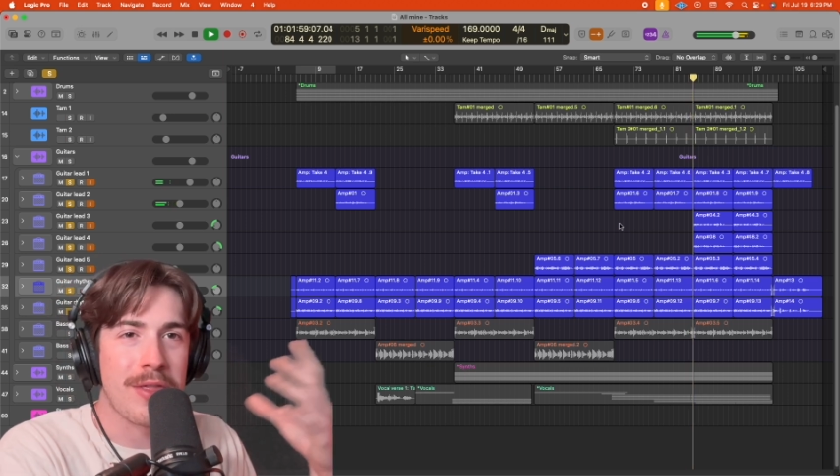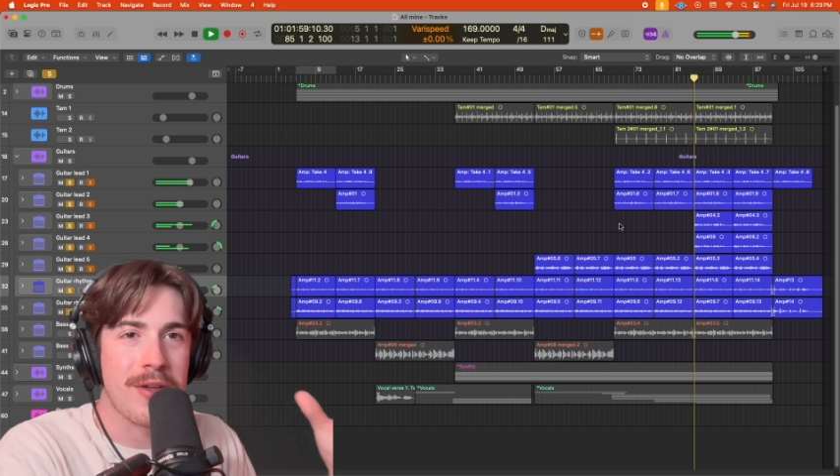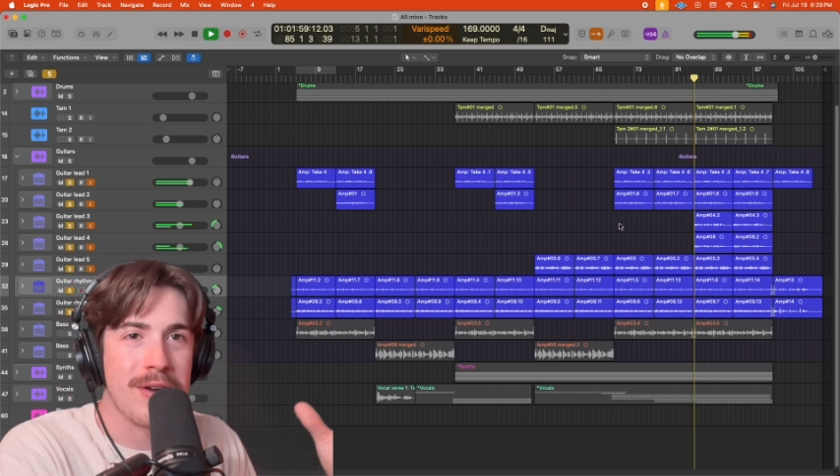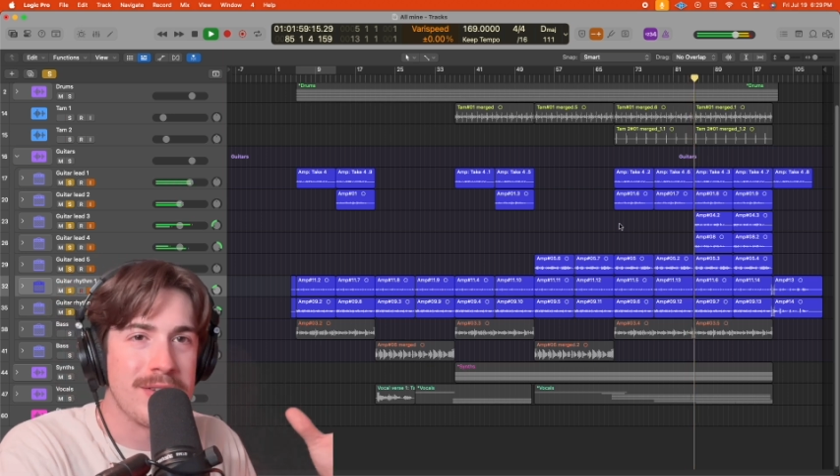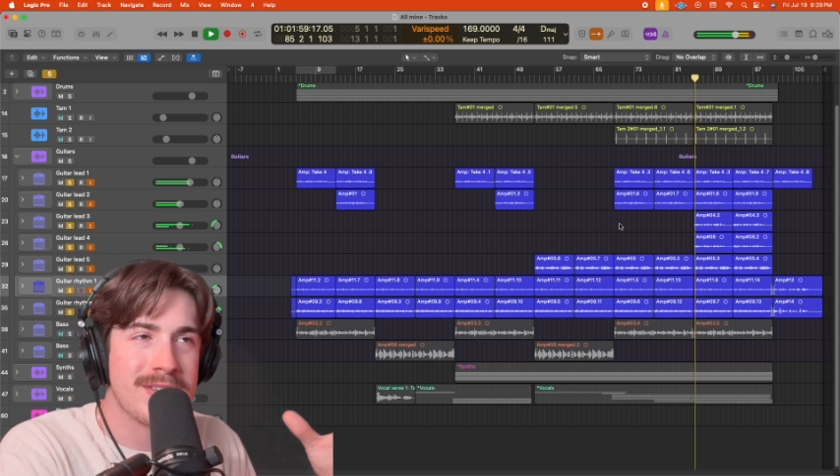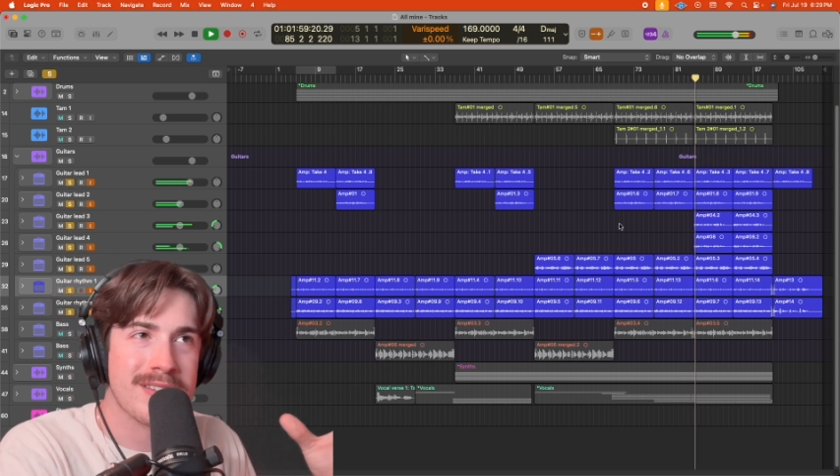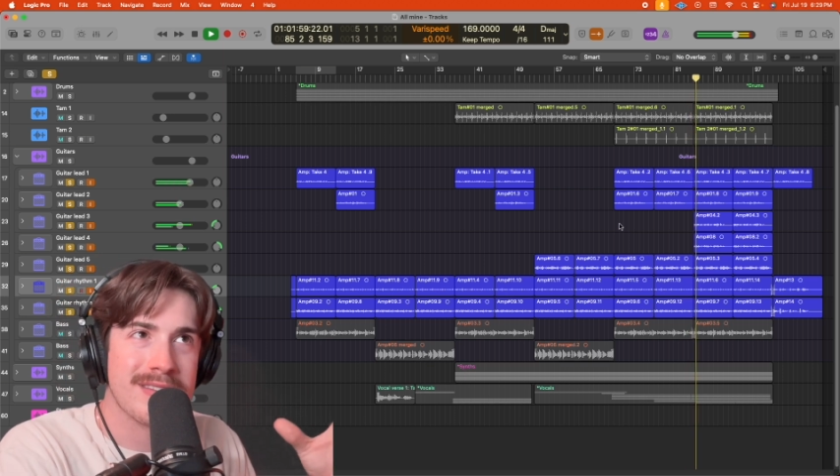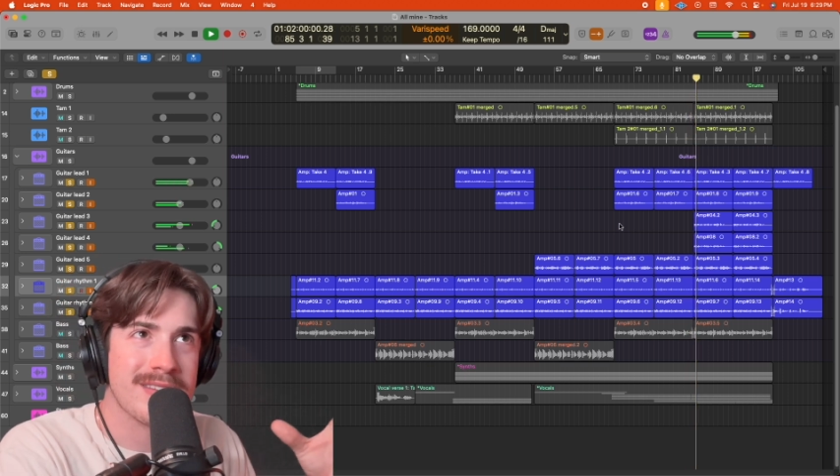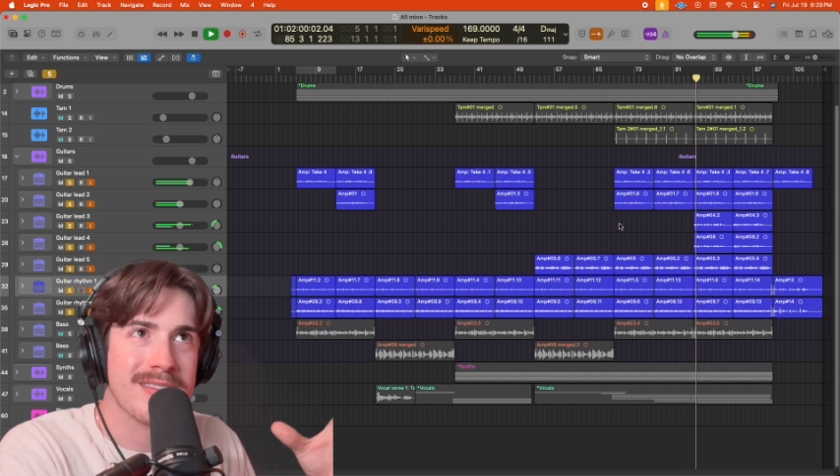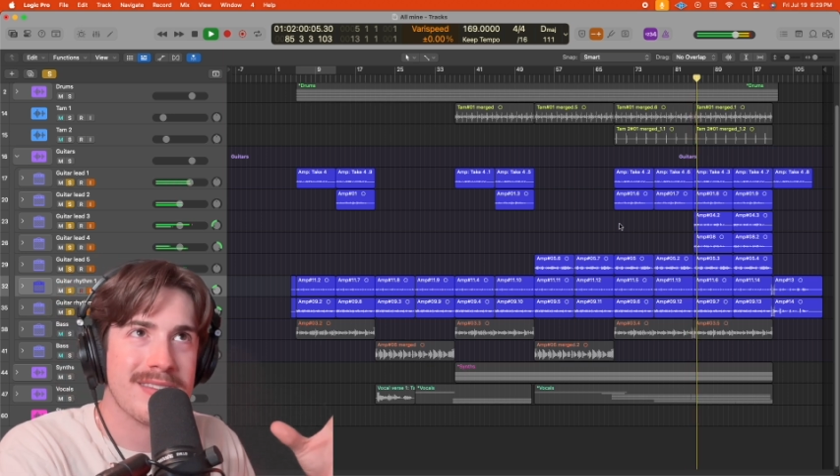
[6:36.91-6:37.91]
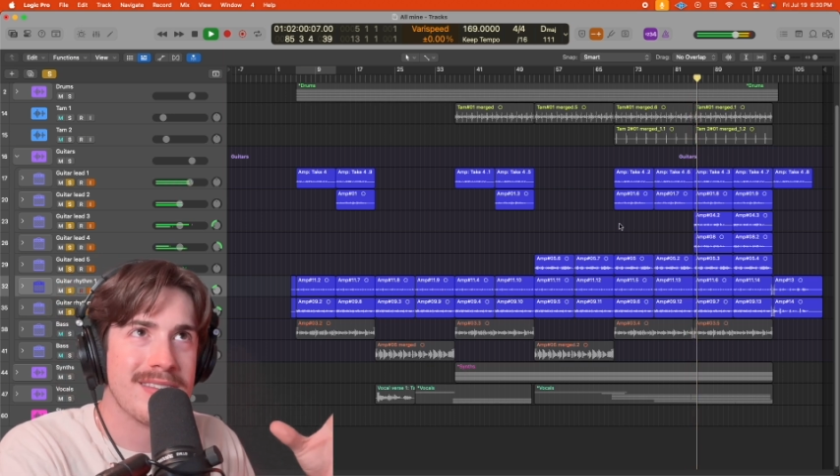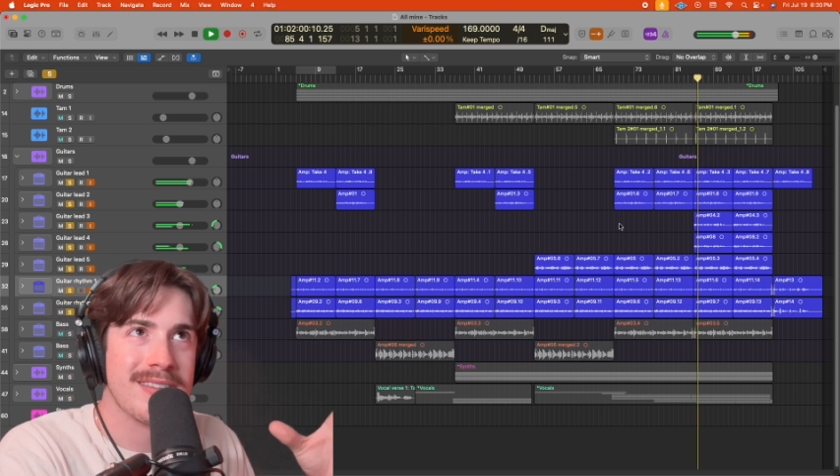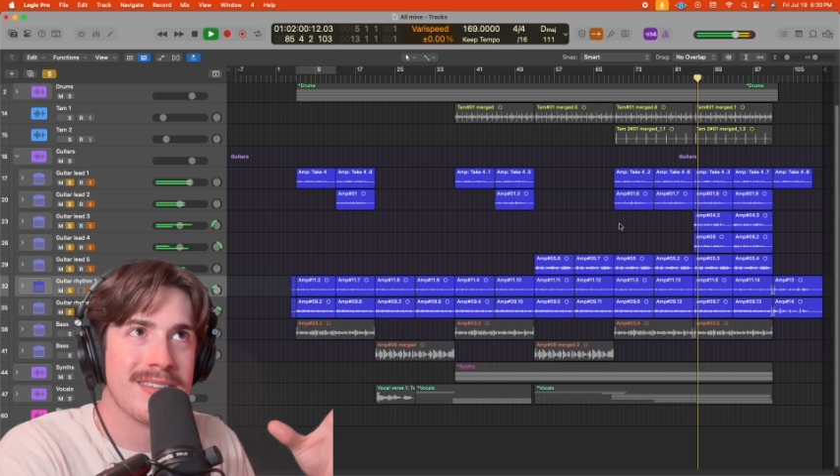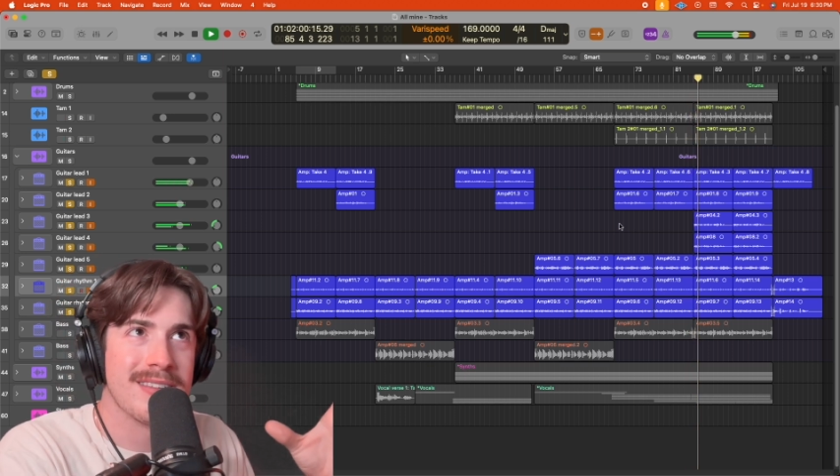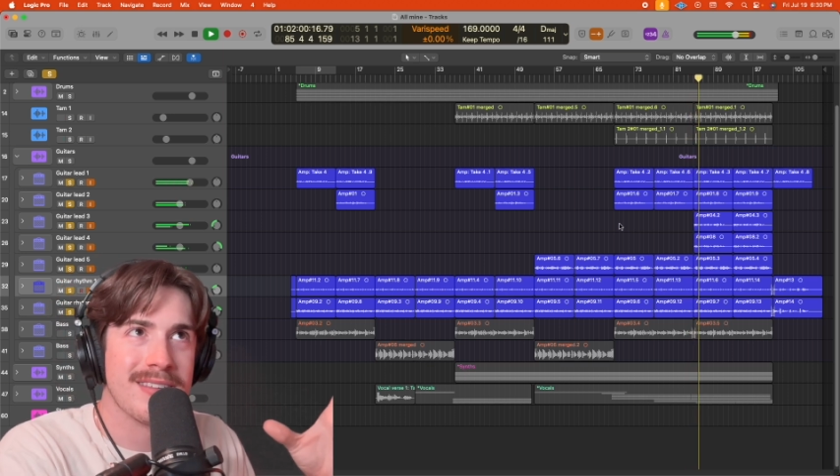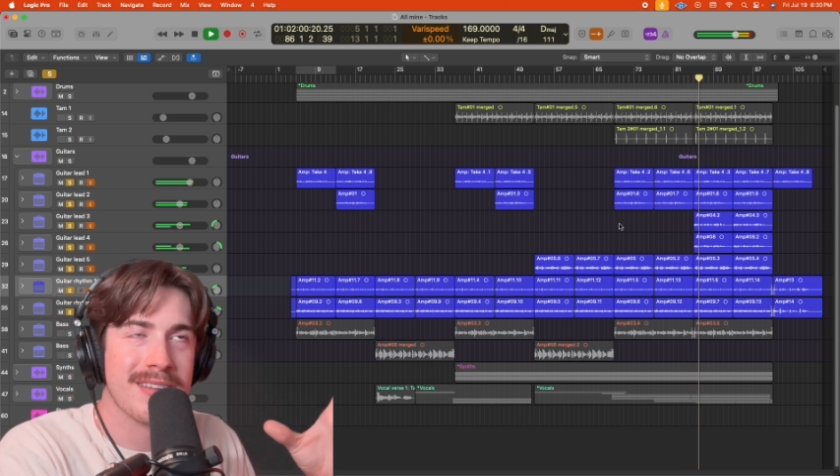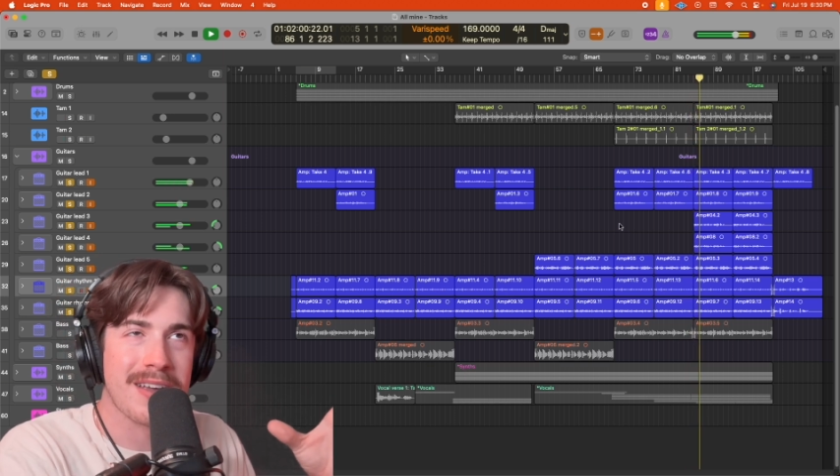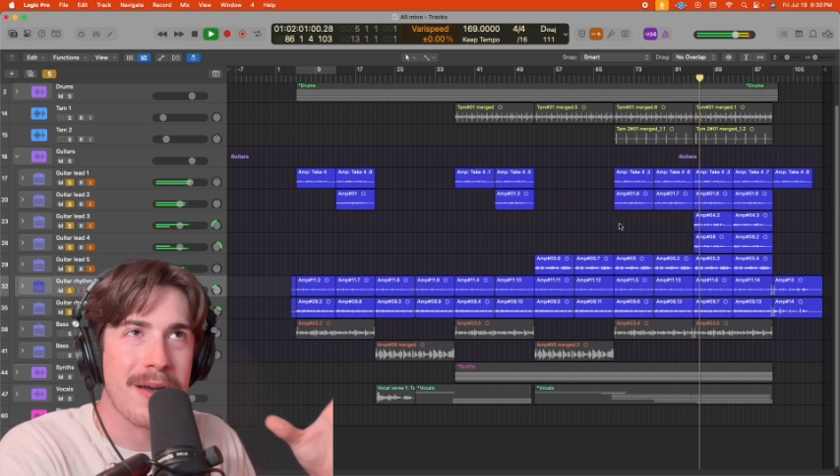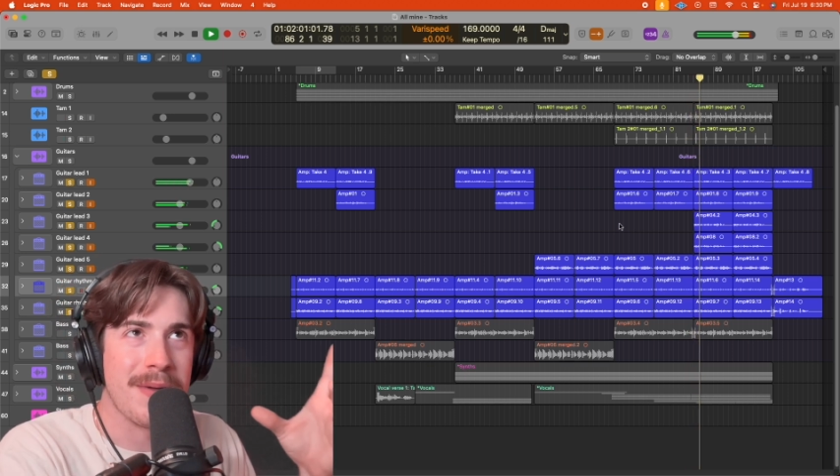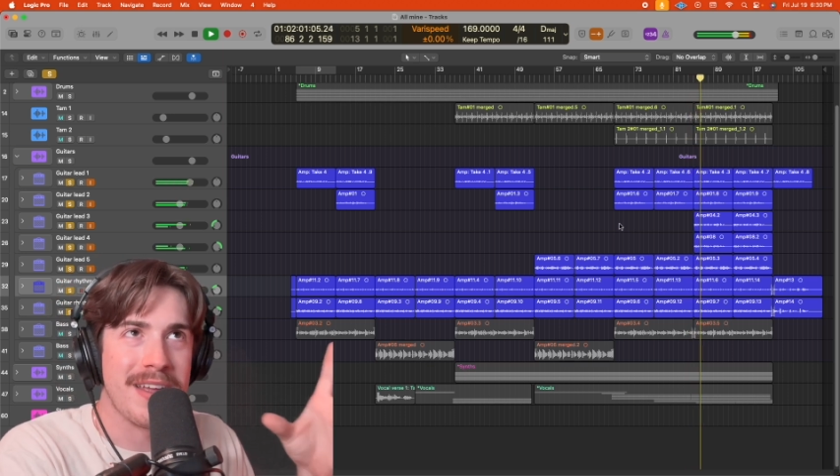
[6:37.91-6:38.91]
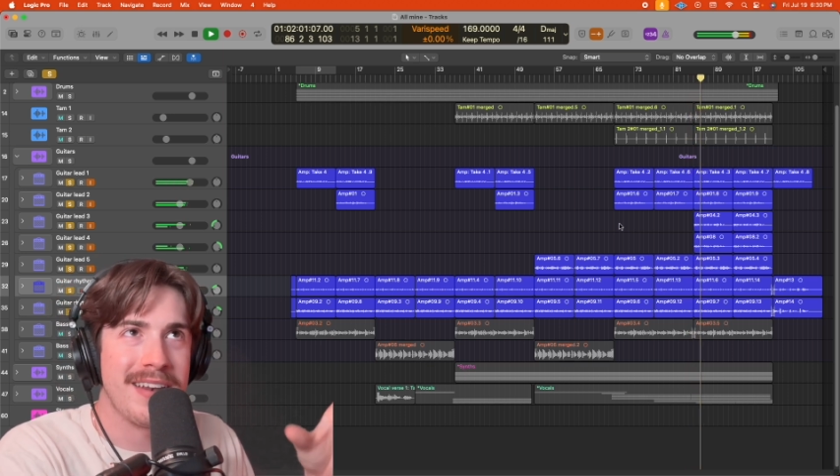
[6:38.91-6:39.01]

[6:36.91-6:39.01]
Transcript: the thirds come in.